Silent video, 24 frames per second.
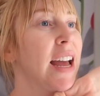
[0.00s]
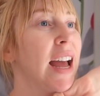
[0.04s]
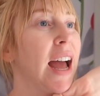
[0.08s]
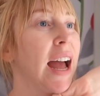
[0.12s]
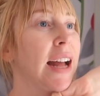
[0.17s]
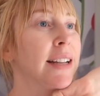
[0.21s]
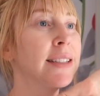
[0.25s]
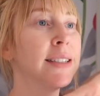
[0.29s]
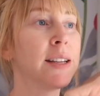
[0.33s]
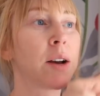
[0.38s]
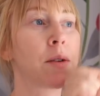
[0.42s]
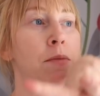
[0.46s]

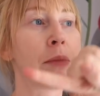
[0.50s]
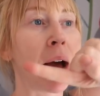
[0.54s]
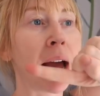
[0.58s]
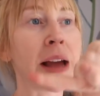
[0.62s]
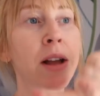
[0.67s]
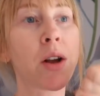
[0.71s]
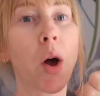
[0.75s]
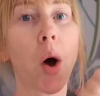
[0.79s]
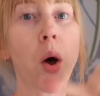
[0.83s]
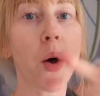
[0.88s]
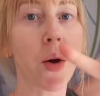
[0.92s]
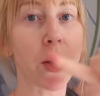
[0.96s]
And so
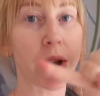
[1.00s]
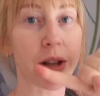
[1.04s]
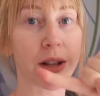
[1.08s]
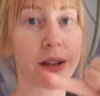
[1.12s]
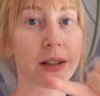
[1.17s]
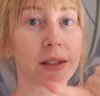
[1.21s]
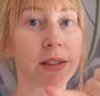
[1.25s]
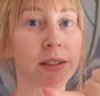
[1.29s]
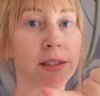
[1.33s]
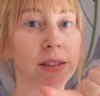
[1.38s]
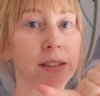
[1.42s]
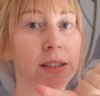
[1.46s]
my
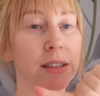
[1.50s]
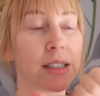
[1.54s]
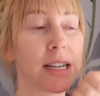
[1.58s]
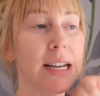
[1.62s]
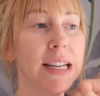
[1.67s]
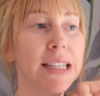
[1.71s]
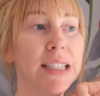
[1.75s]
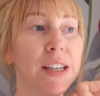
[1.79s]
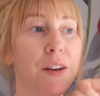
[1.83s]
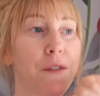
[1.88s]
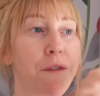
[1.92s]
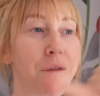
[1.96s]
goal
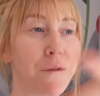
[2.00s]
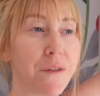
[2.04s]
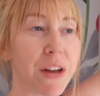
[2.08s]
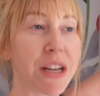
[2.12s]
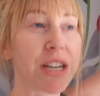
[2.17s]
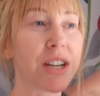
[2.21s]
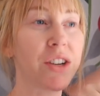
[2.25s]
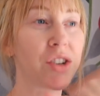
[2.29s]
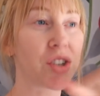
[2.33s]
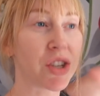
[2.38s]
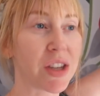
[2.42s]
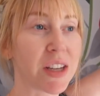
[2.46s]
is to
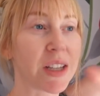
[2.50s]
finish